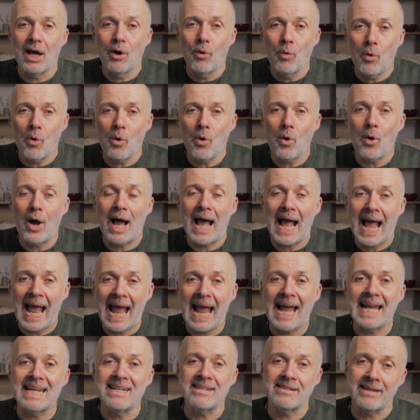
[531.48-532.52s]
or
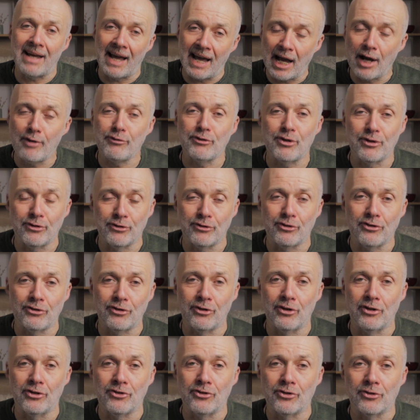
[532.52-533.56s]
and after the
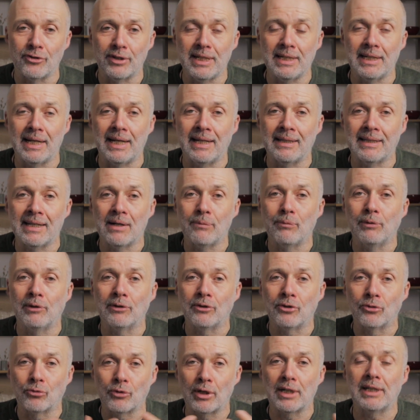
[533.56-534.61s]
surgery, and that will
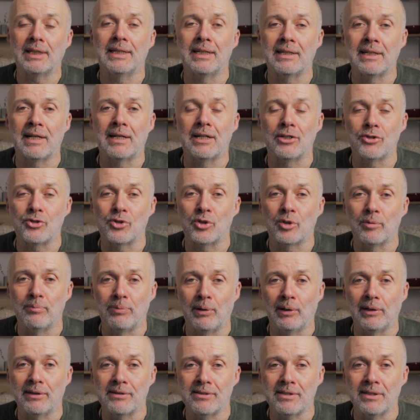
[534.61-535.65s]
greatly enhance your
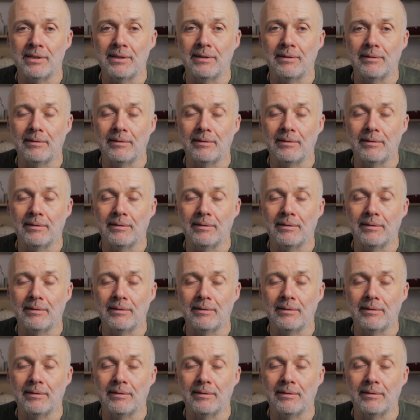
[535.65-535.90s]
body's